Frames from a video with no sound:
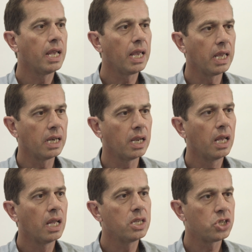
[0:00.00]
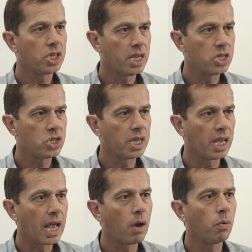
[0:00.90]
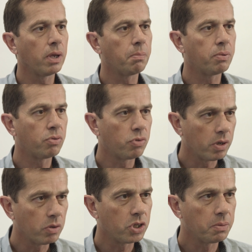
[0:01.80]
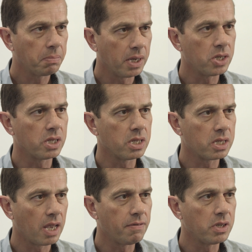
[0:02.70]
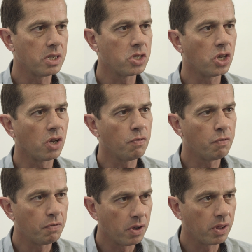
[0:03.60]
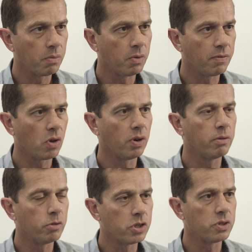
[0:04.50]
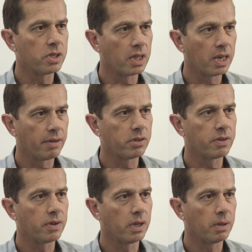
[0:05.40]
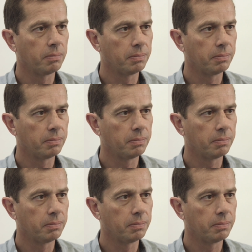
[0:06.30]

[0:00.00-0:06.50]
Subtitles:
in changing how we approach patient safety to go further than we've gone in reducing the levels of harm.